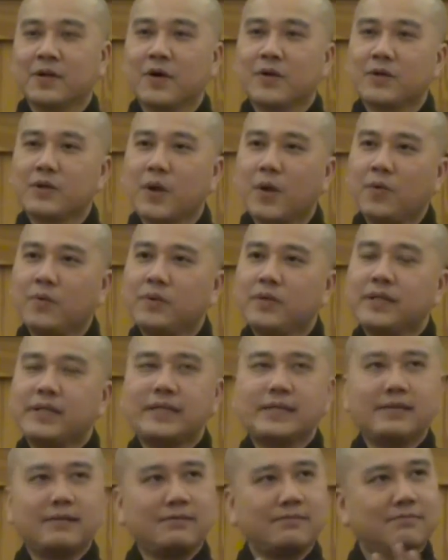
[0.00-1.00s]
Not
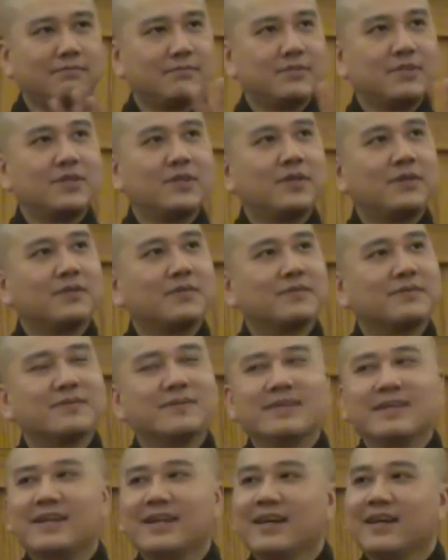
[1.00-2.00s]
only, you know,
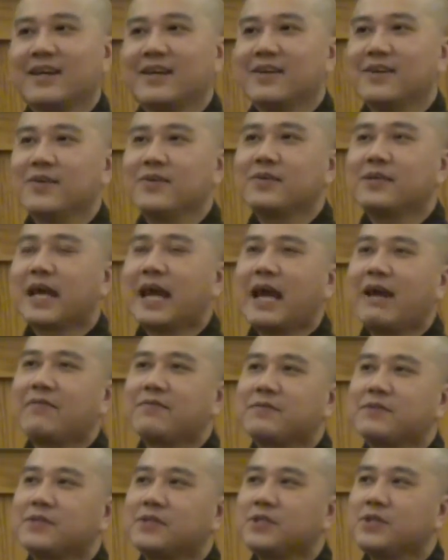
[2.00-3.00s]
look
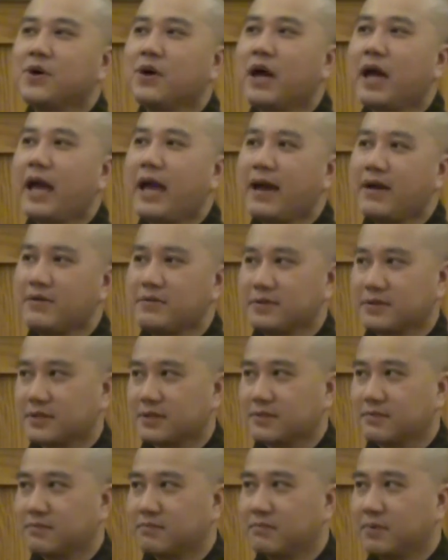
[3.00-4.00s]
after your
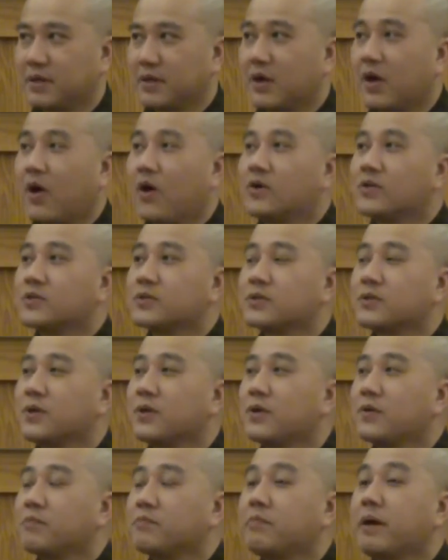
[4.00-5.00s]
health, but
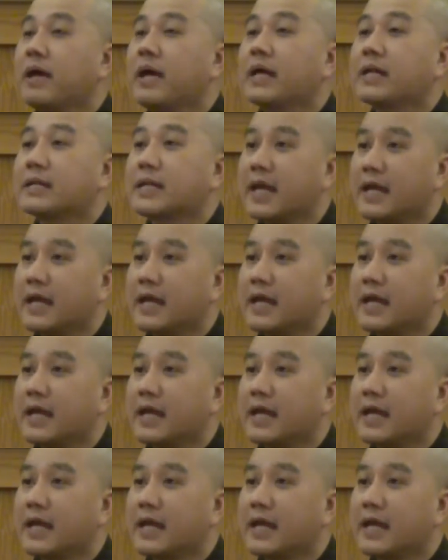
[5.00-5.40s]
also pay